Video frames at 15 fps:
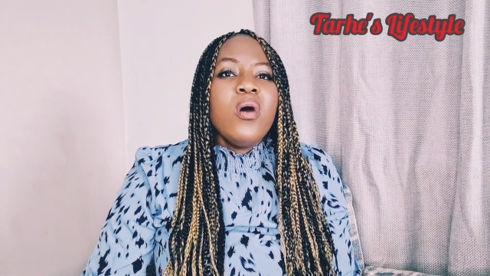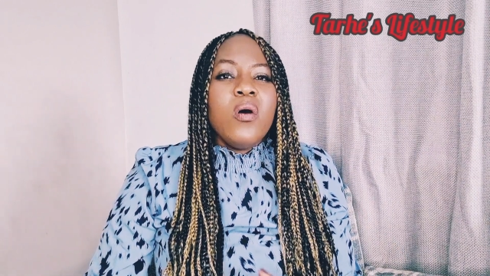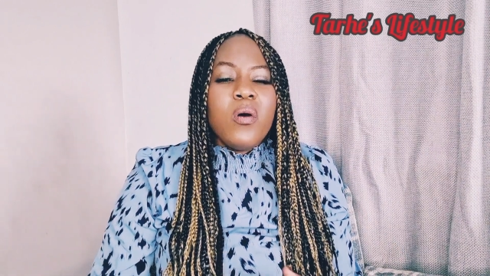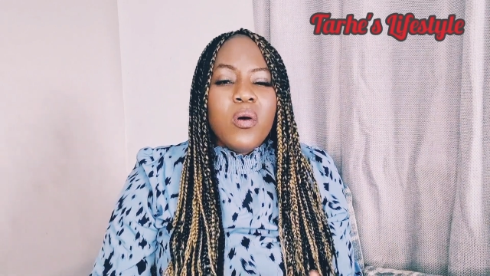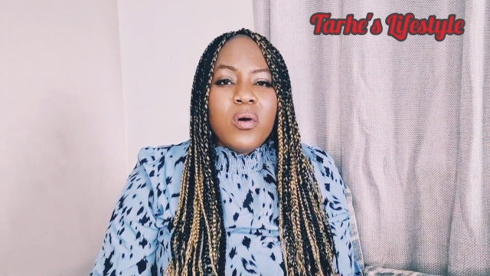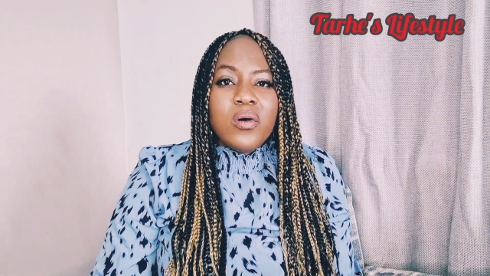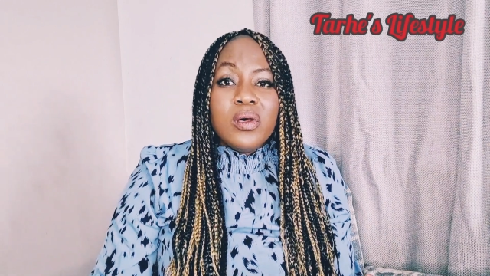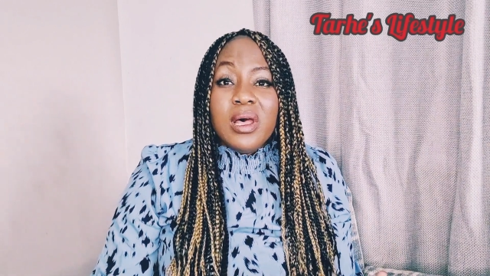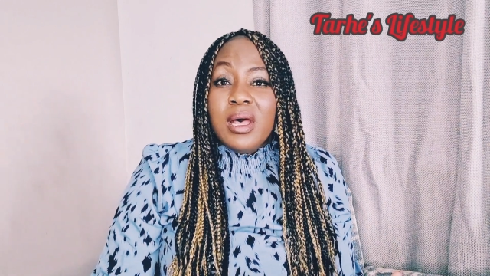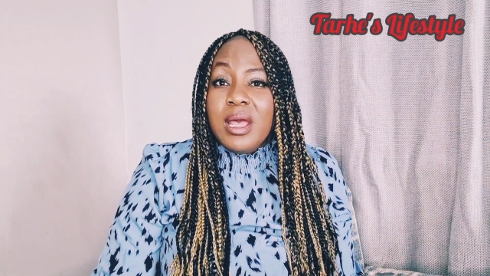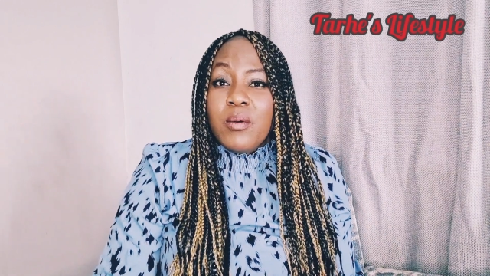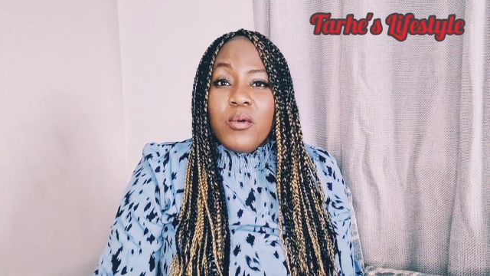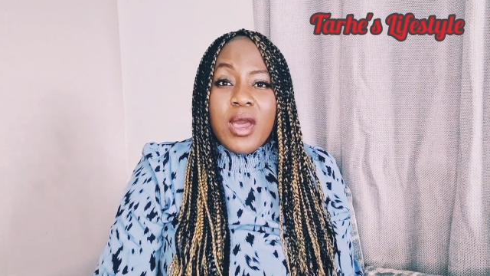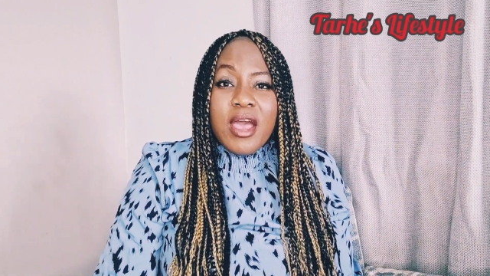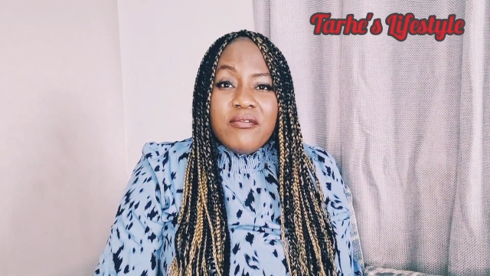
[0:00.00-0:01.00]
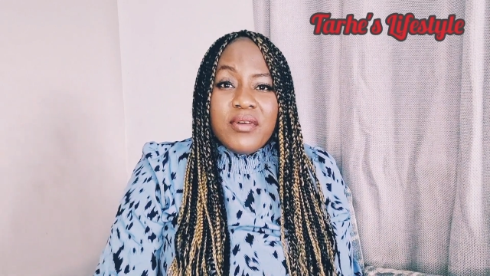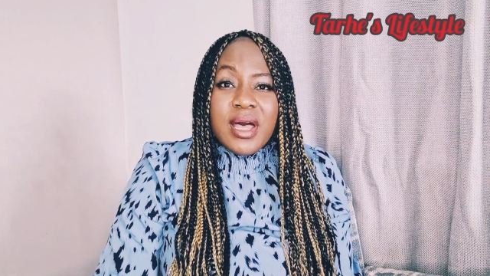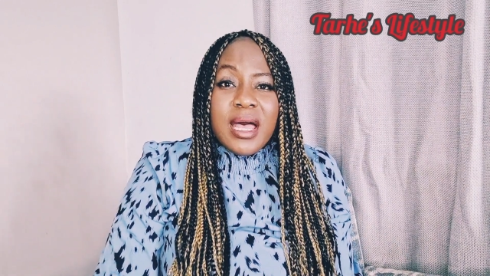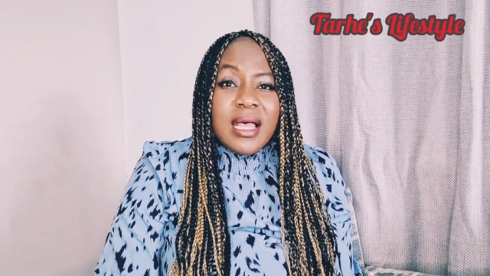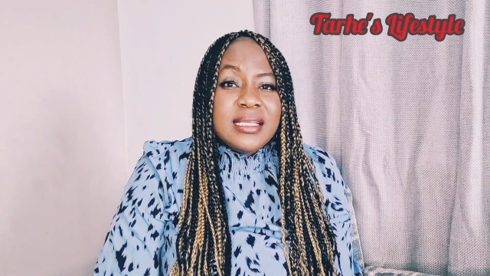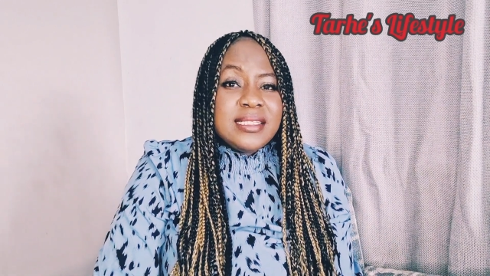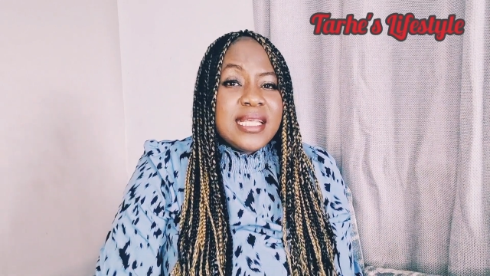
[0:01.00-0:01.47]
or
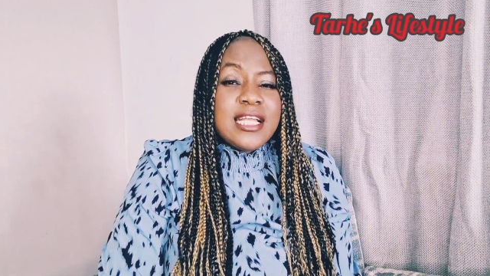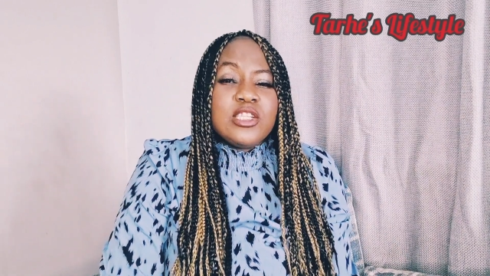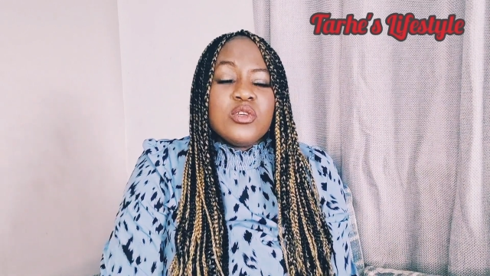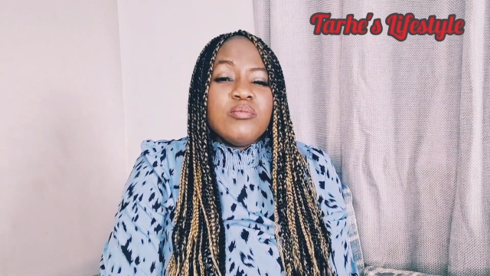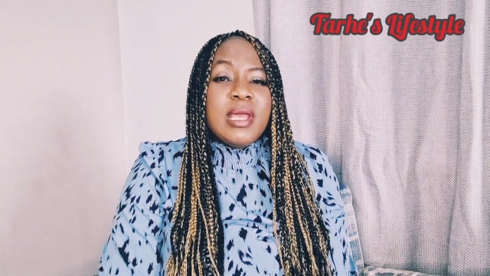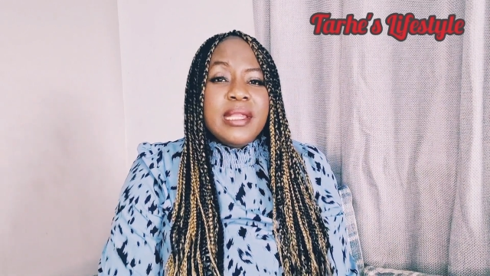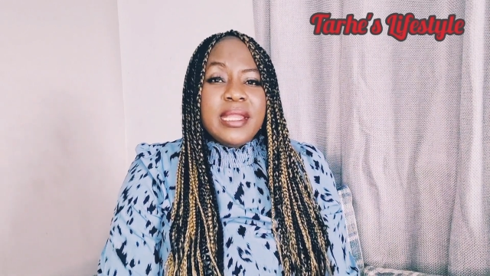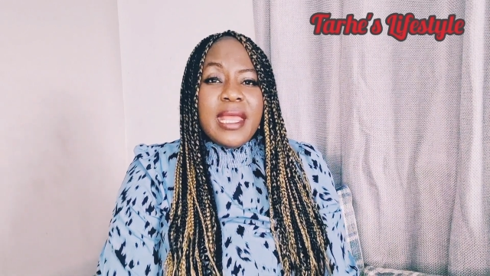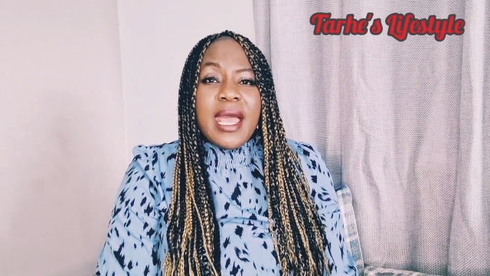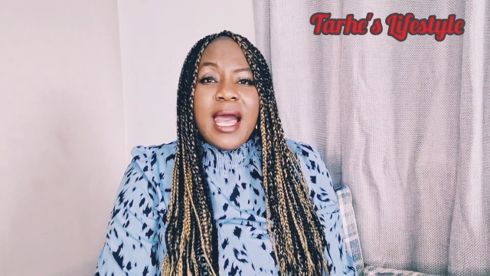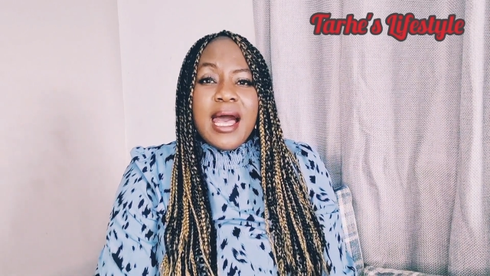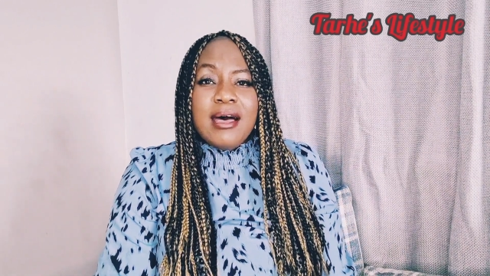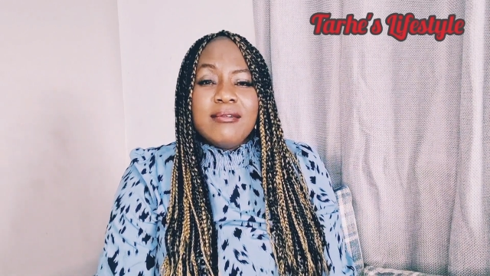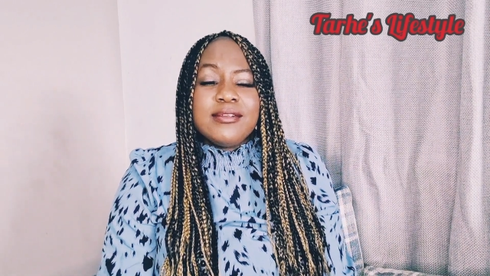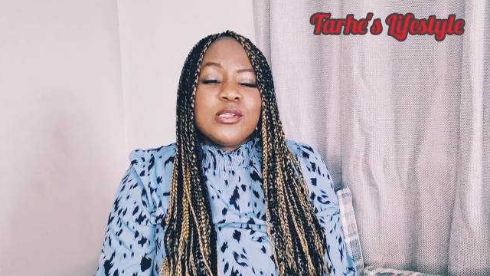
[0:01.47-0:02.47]
whatever settlement they have.